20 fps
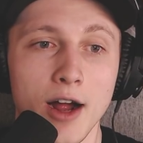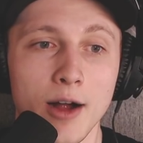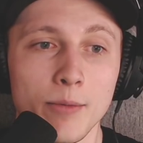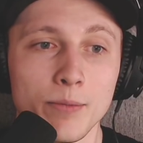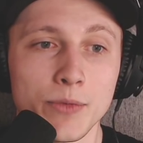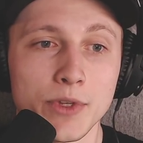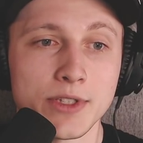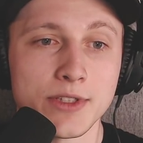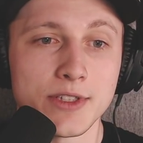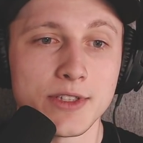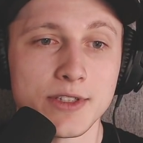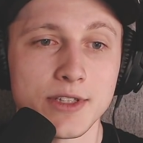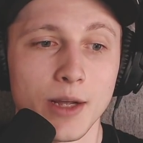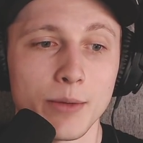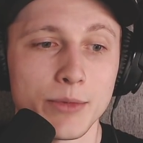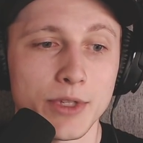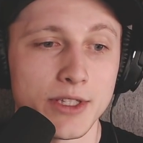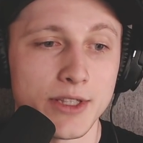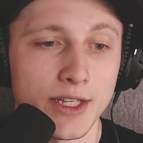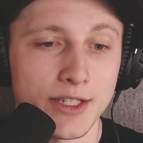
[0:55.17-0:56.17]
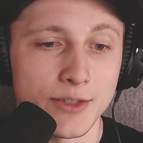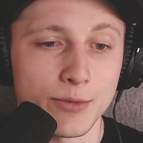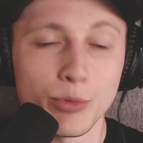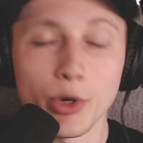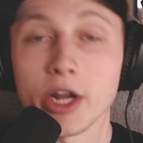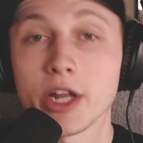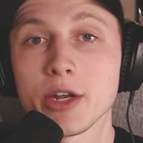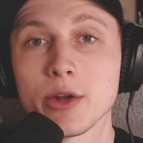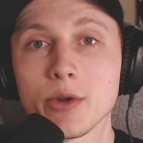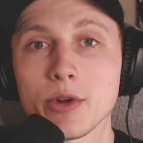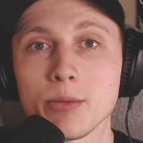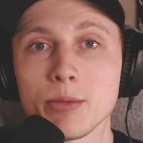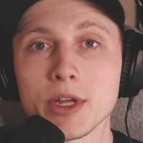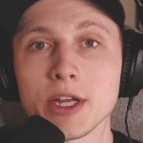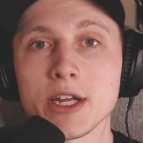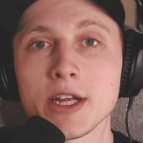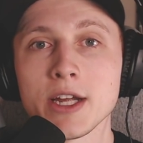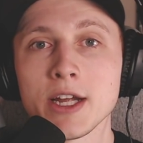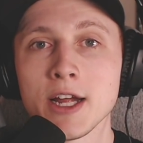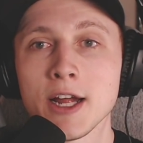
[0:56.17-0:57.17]
This is something that's brand new to
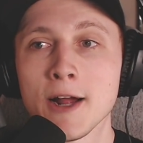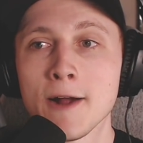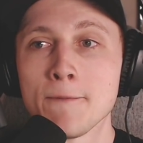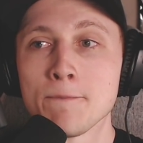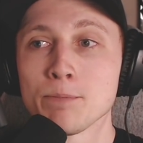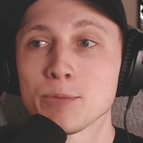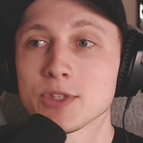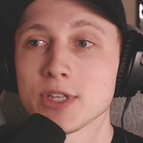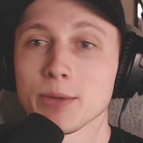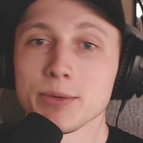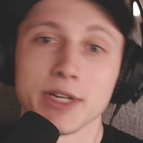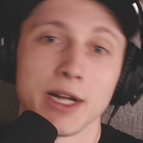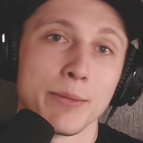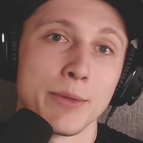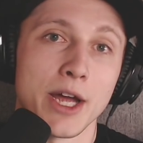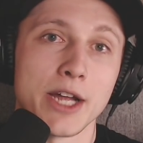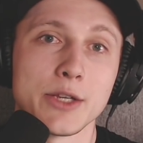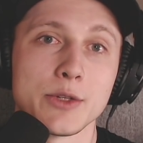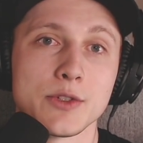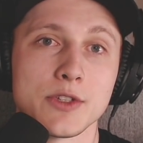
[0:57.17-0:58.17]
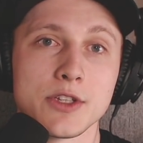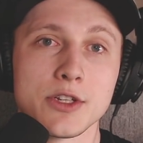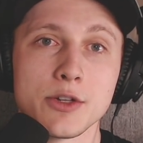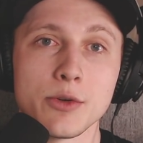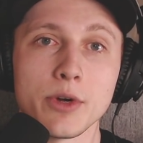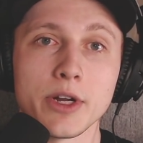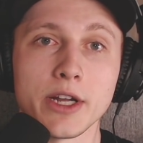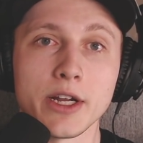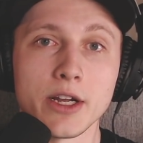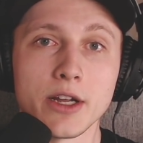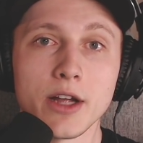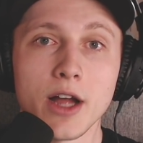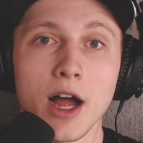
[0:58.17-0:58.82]
me, something I'm not used to doing.